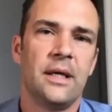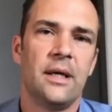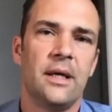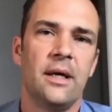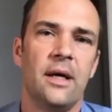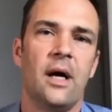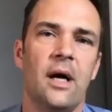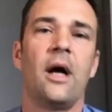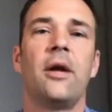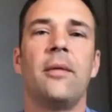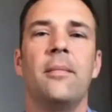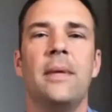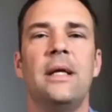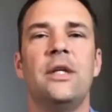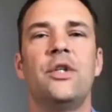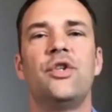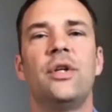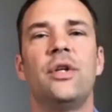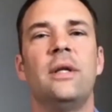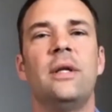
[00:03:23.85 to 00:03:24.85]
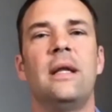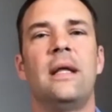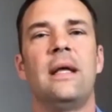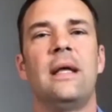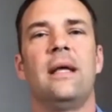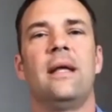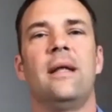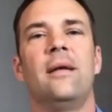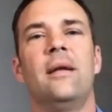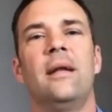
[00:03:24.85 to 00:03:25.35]
automation
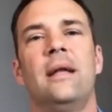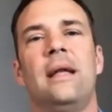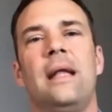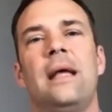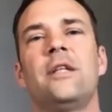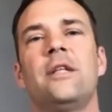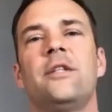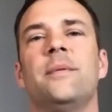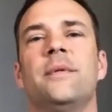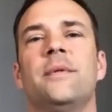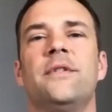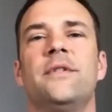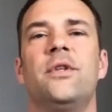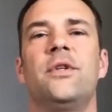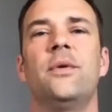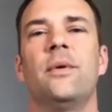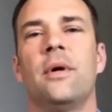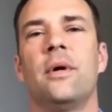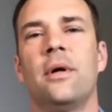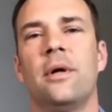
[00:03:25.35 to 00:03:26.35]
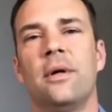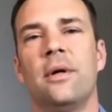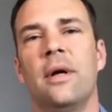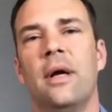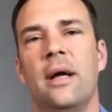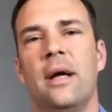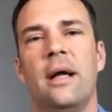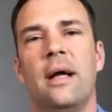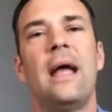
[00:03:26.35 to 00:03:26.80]
and enhancements to our